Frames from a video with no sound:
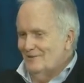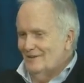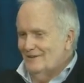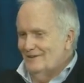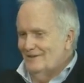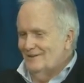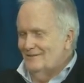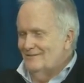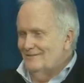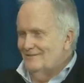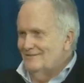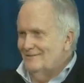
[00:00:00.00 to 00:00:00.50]

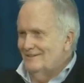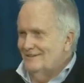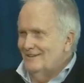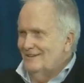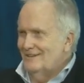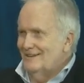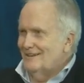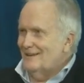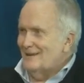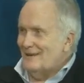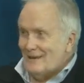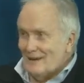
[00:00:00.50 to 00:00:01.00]
uh,
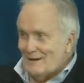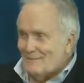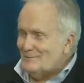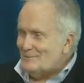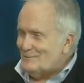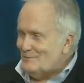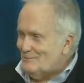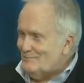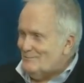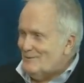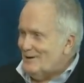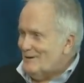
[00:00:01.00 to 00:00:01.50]

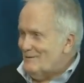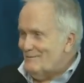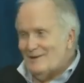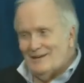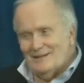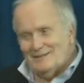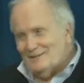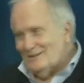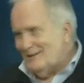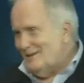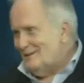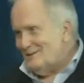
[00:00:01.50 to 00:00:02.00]
captured my
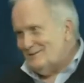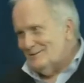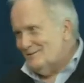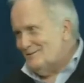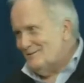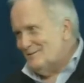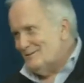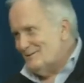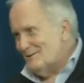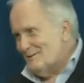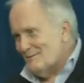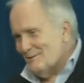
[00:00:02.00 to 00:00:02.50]
imagination.
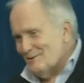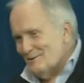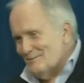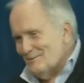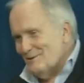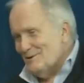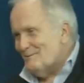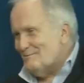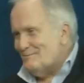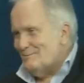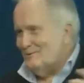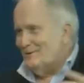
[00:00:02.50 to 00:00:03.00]
There's no other
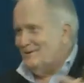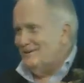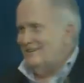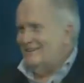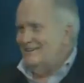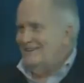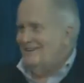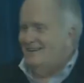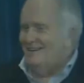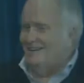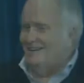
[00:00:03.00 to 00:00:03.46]
way to put it.